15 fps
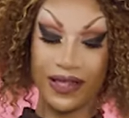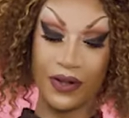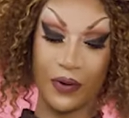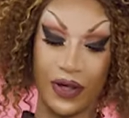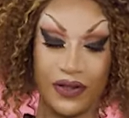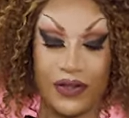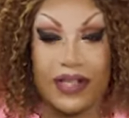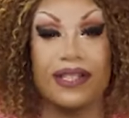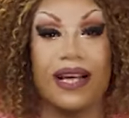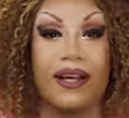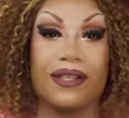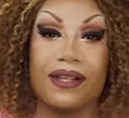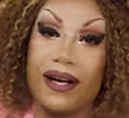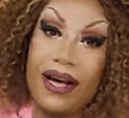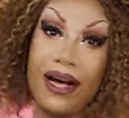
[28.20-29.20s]
this question
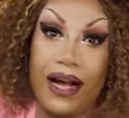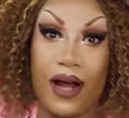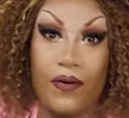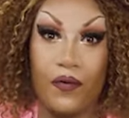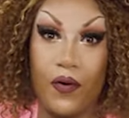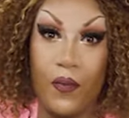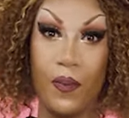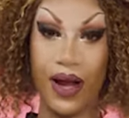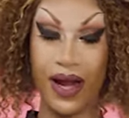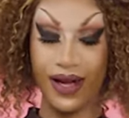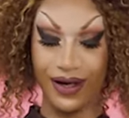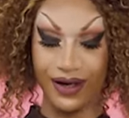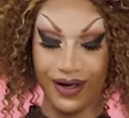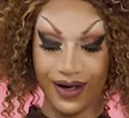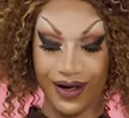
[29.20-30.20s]
sounds like it came from
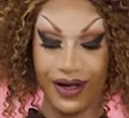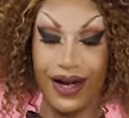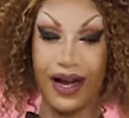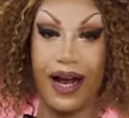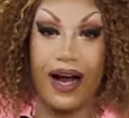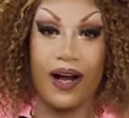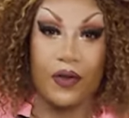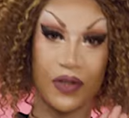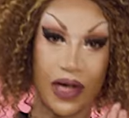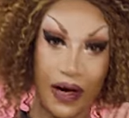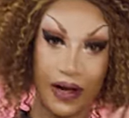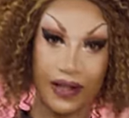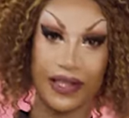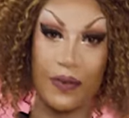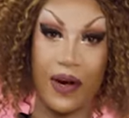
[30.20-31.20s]
me. Uh,
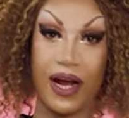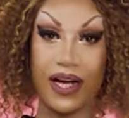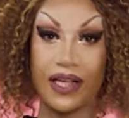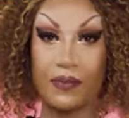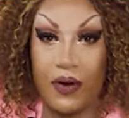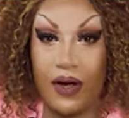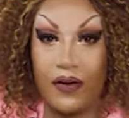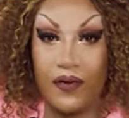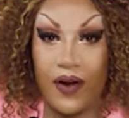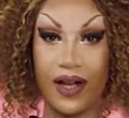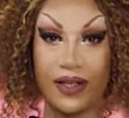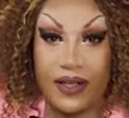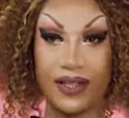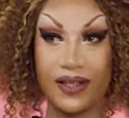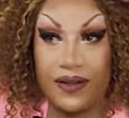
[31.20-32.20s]
shout out to my
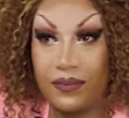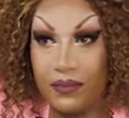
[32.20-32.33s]
ex-boyfriend,